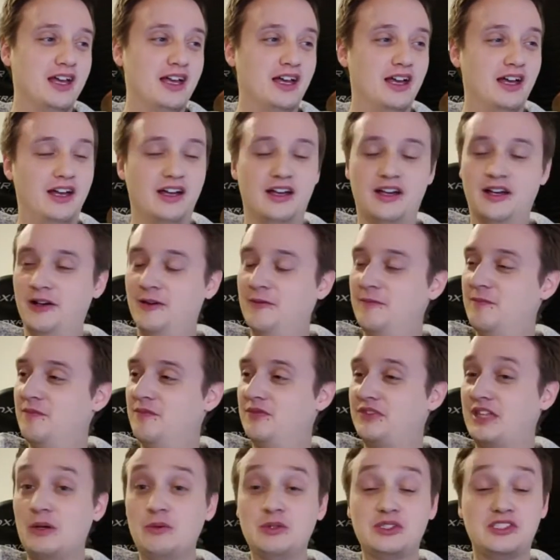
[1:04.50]
Um,
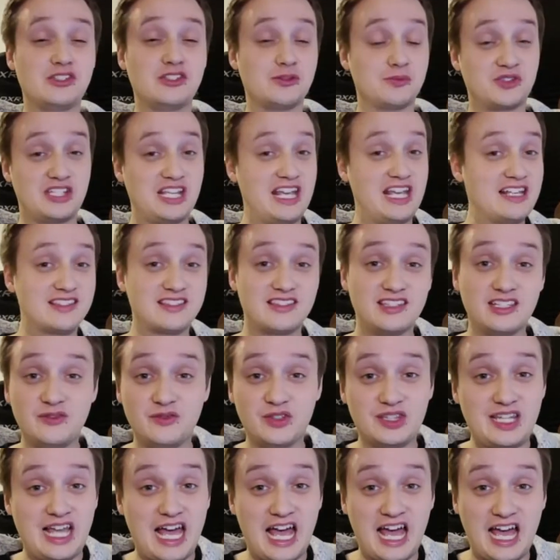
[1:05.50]
then we see some testing
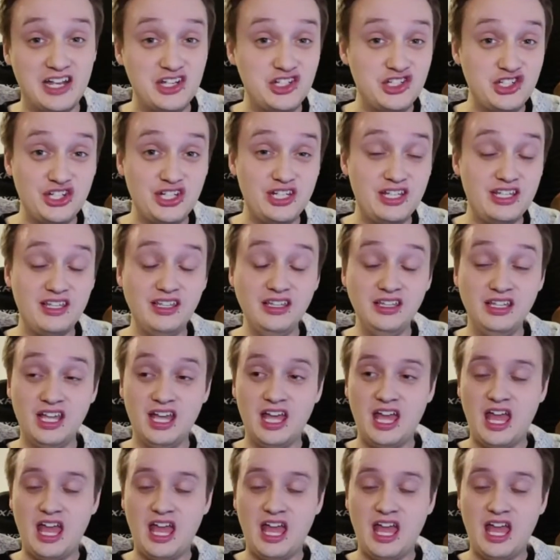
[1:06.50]
with Hanji,